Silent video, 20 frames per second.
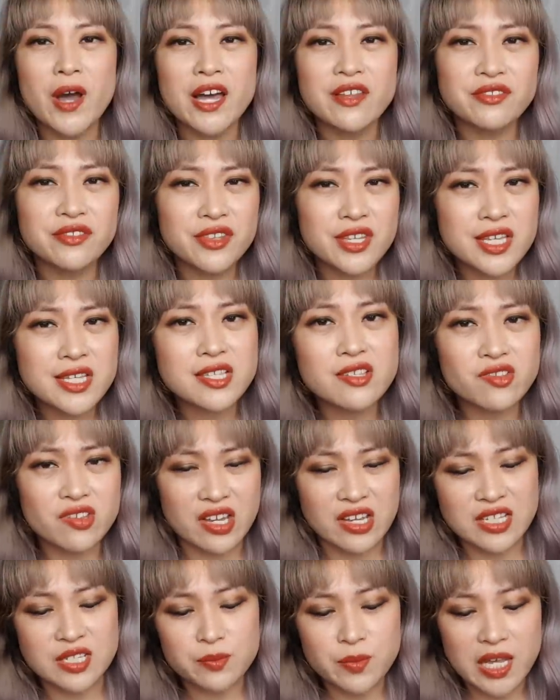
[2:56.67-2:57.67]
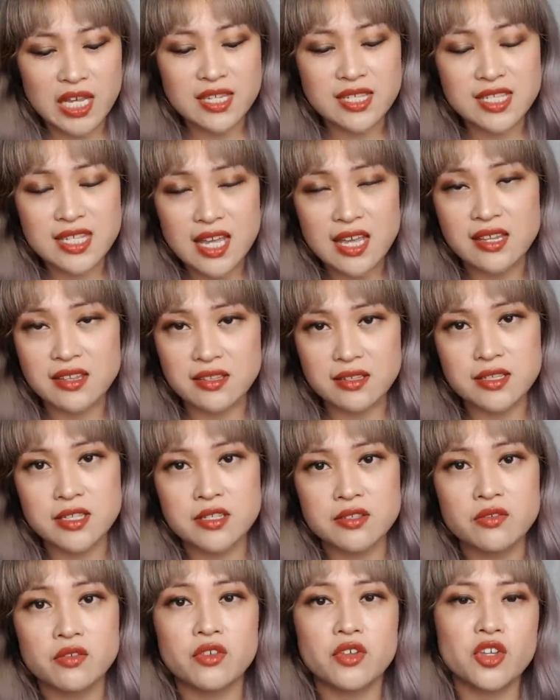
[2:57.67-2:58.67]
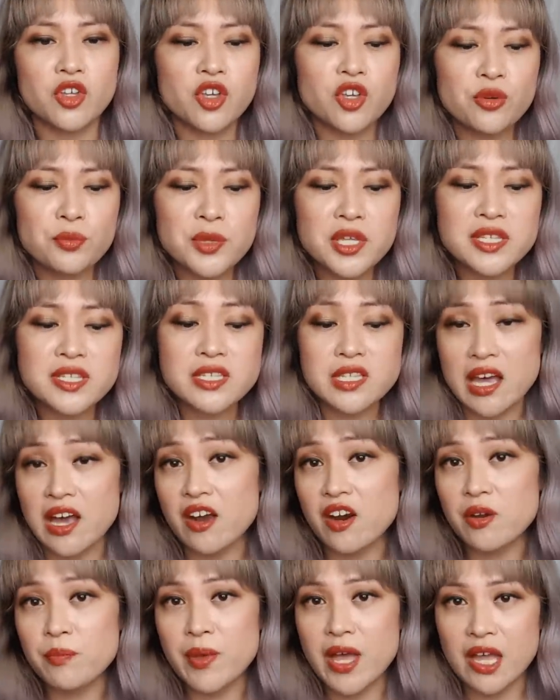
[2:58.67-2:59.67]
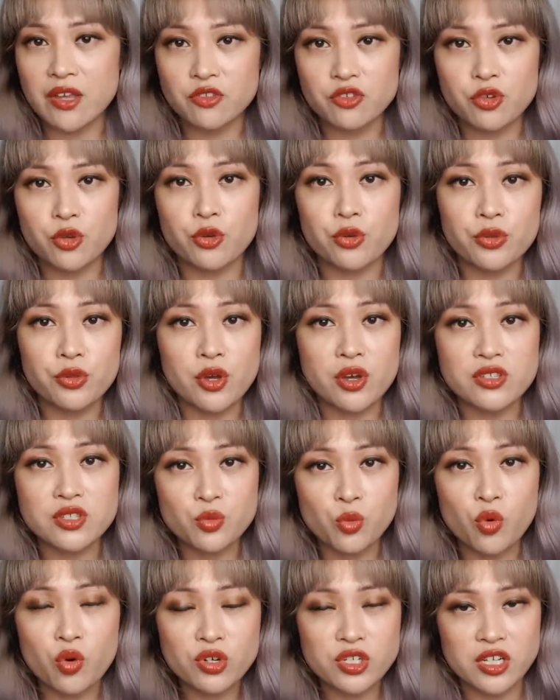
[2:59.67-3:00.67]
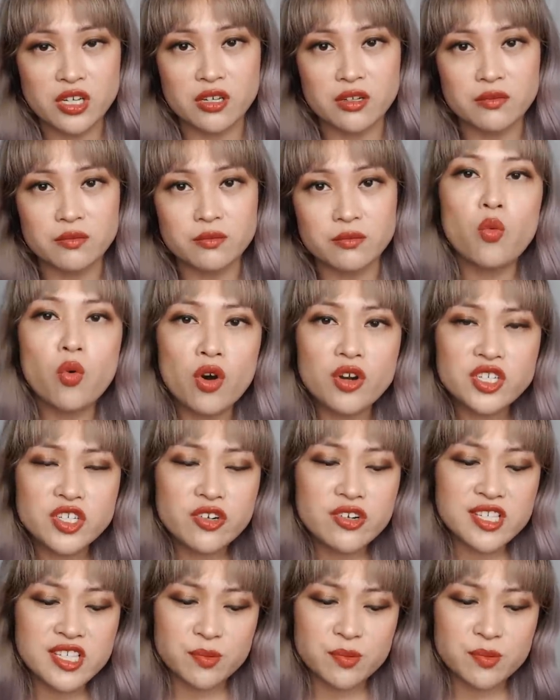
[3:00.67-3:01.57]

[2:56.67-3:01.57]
But this does make sense. Humans are about 2/3 water. Water